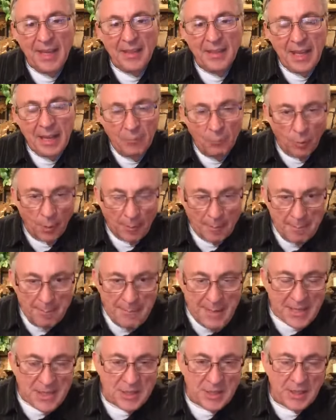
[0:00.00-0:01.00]
They were
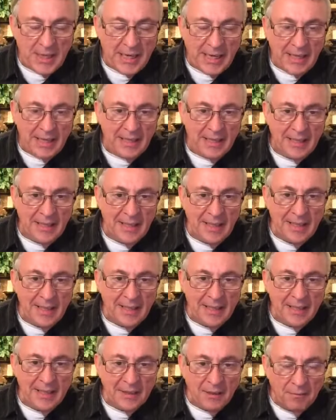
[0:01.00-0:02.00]
missing
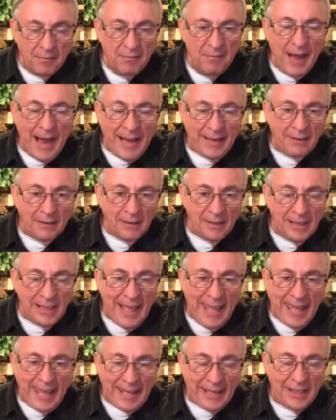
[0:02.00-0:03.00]
the vital
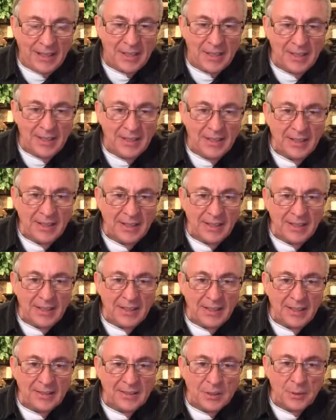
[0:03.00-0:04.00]
link
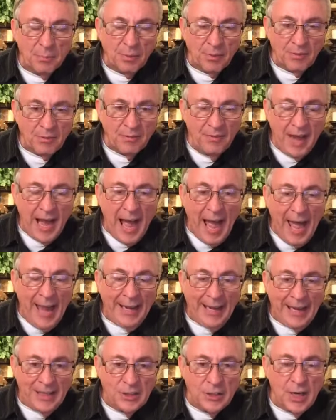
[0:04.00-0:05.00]
to
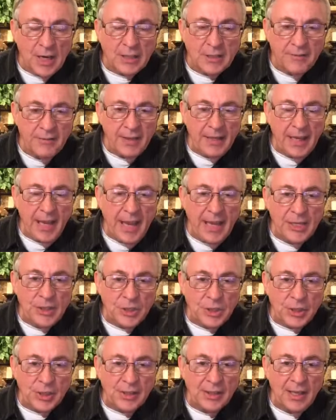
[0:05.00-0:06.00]
provide a
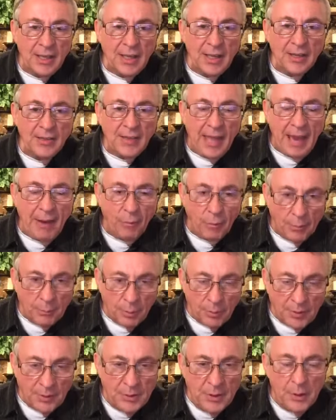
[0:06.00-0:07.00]
justification that would
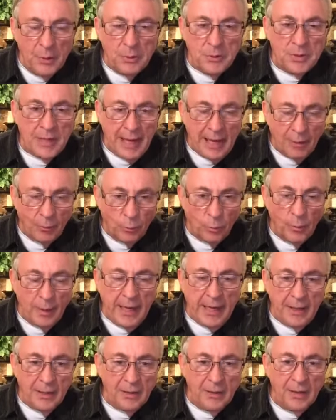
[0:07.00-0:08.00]
produce a
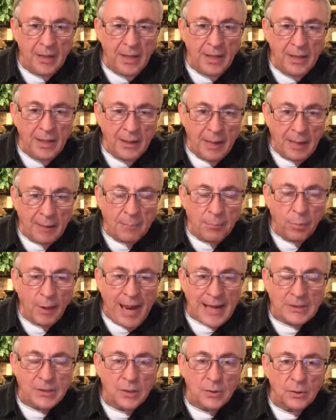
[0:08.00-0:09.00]
real and
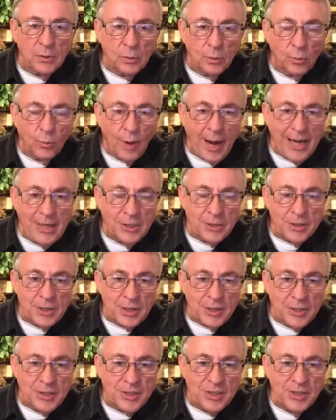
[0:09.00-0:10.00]
practical
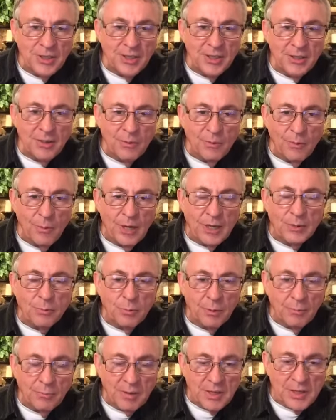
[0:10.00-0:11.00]
righteousness which
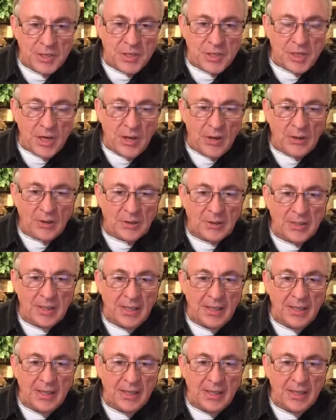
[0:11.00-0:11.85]
would result